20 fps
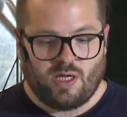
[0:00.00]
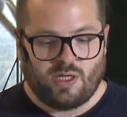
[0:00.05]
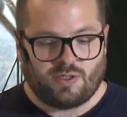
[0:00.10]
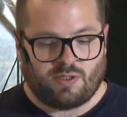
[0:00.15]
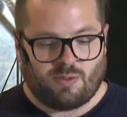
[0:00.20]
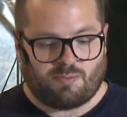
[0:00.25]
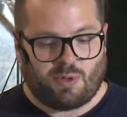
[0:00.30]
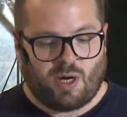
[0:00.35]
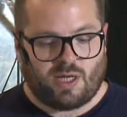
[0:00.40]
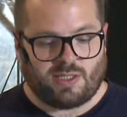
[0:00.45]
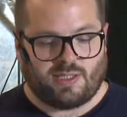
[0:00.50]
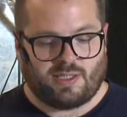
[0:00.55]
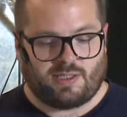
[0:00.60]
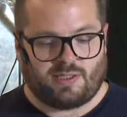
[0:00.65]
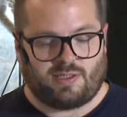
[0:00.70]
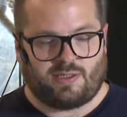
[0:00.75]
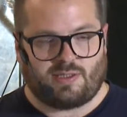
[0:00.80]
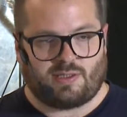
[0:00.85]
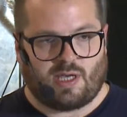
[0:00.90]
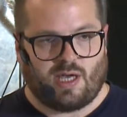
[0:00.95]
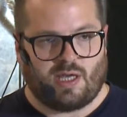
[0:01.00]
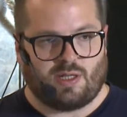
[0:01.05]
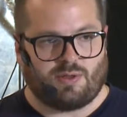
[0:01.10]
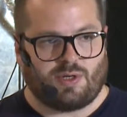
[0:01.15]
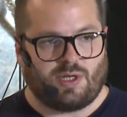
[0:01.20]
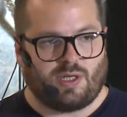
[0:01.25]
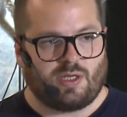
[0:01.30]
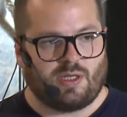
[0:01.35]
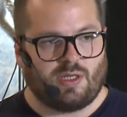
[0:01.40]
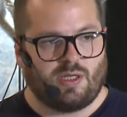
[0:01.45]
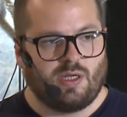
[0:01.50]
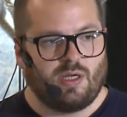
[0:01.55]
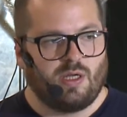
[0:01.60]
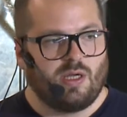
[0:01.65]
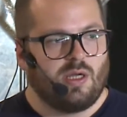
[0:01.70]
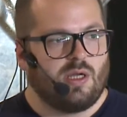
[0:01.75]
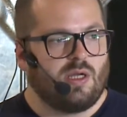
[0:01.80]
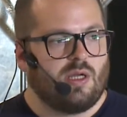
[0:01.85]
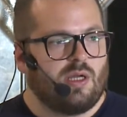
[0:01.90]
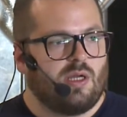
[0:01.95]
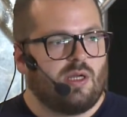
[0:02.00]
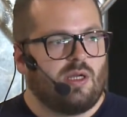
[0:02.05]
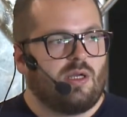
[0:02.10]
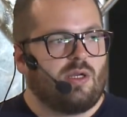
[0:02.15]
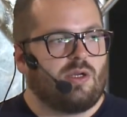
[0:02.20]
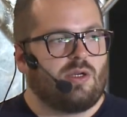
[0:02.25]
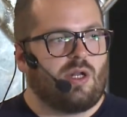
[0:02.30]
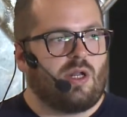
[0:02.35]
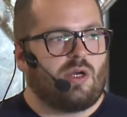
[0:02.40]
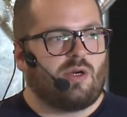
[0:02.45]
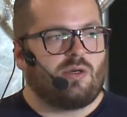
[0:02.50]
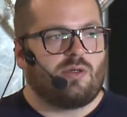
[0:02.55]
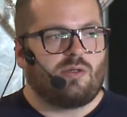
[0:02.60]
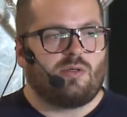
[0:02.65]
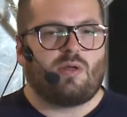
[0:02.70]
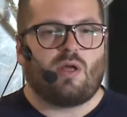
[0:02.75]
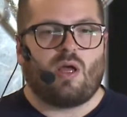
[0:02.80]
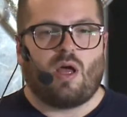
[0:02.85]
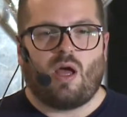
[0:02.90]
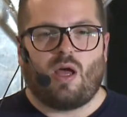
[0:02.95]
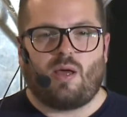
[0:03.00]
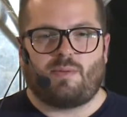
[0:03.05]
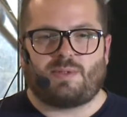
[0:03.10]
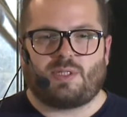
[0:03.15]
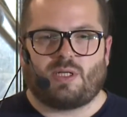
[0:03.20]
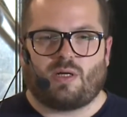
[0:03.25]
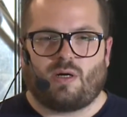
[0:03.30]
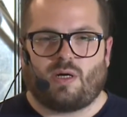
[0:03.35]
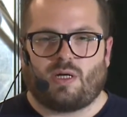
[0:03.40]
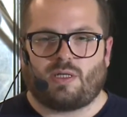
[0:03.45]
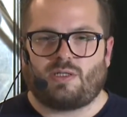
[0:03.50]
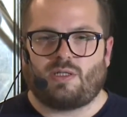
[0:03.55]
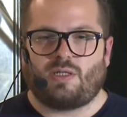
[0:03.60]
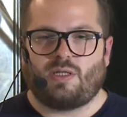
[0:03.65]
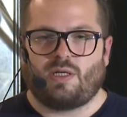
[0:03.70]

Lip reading: the process scheduling. You know, upstart,